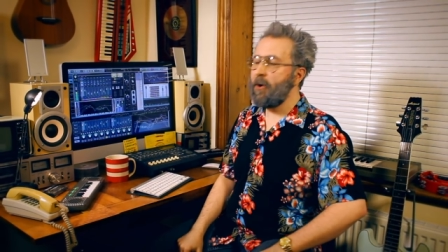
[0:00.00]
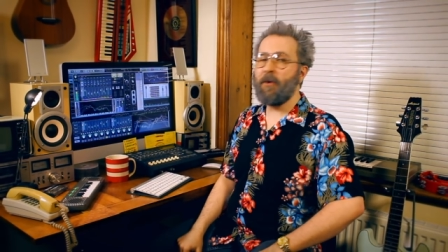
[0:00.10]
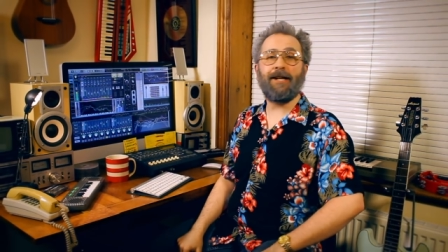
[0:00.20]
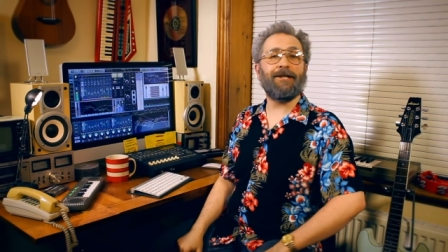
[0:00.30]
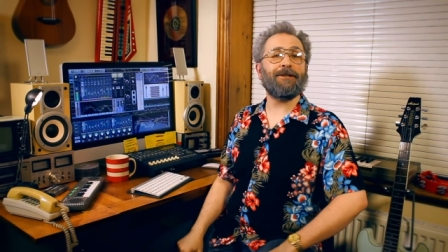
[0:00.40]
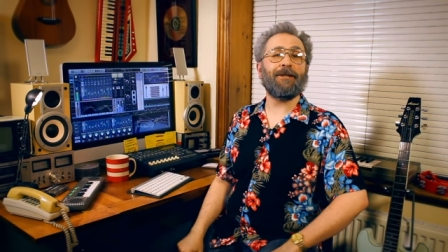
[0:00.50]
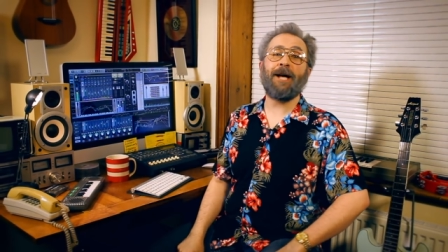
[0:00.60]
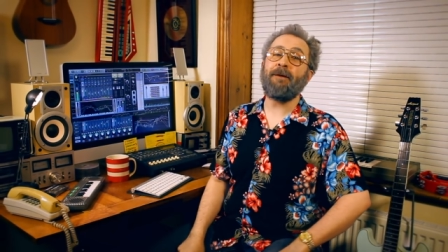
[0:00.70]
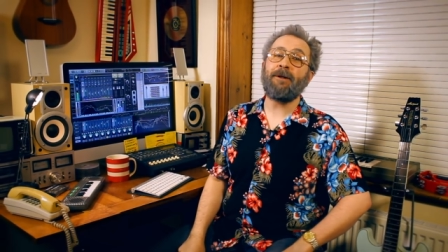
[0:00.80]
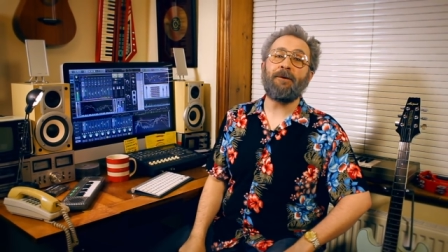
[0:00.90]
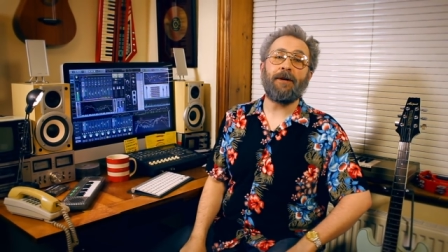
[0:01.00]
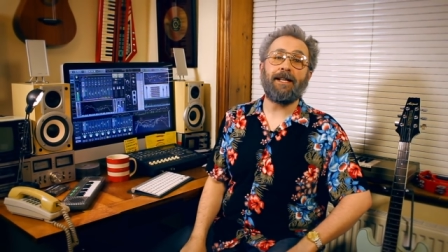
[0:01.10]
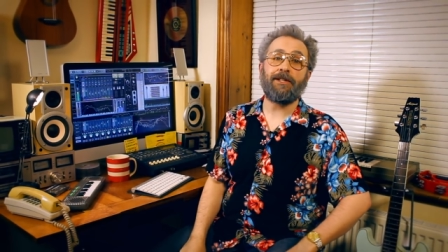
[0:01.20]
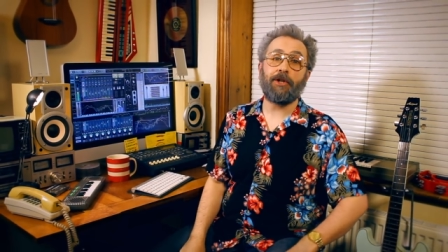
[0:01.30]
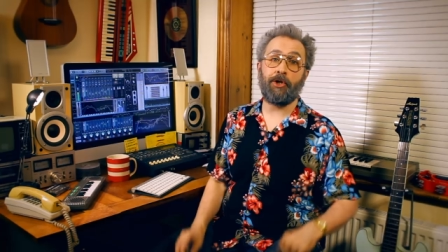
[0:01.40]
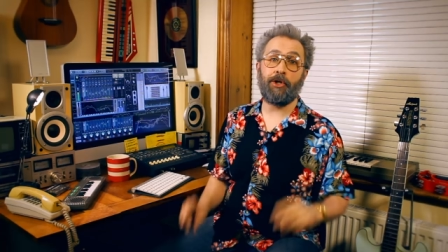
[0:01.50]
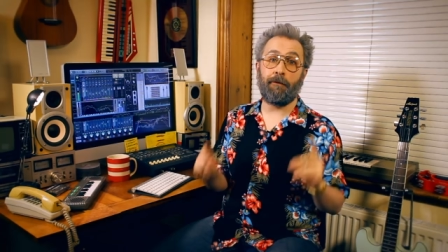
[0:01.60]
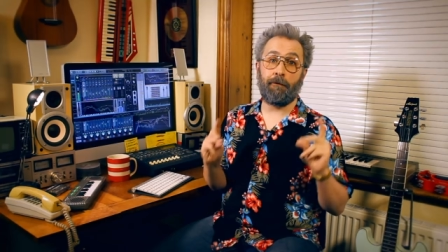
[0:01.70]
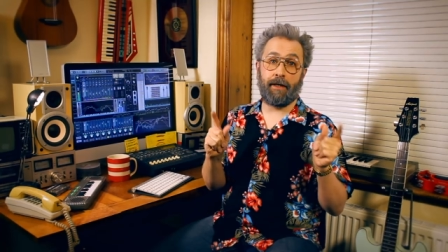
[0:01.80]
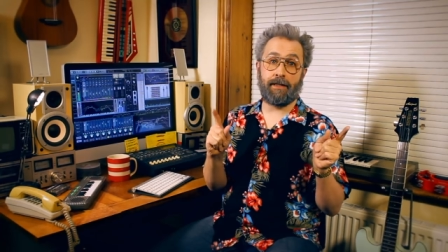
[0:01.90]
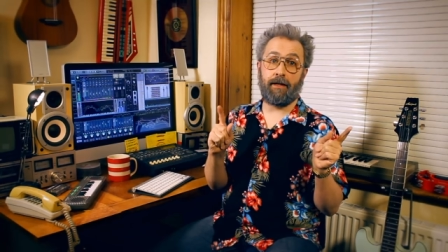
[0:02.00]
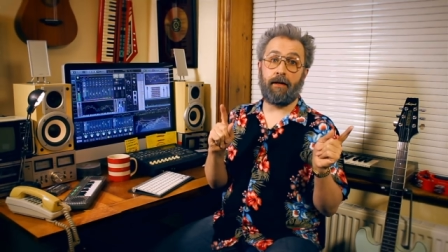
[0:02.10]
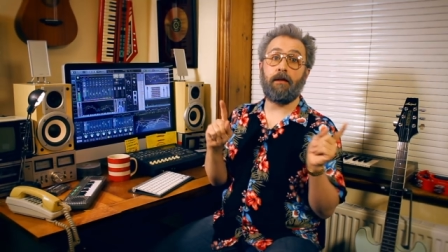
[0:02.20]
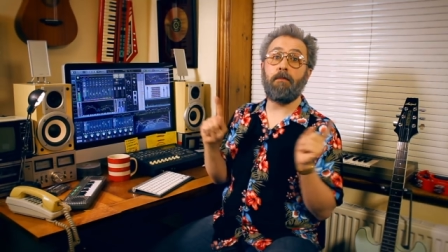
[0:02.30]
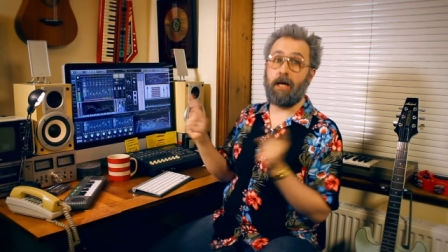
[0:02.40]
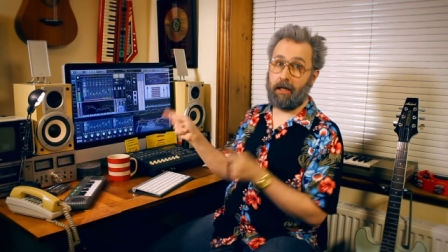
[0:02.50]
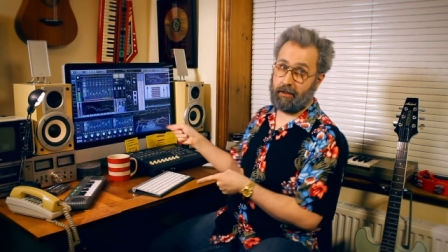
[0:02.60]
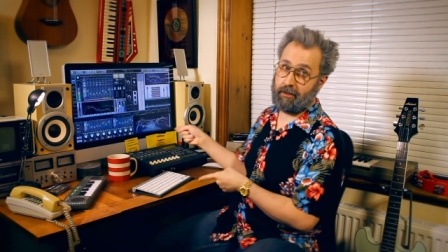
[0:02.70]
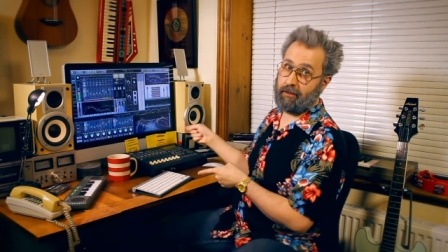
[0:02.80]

when in just a couple of weeks you can fix it in the mix.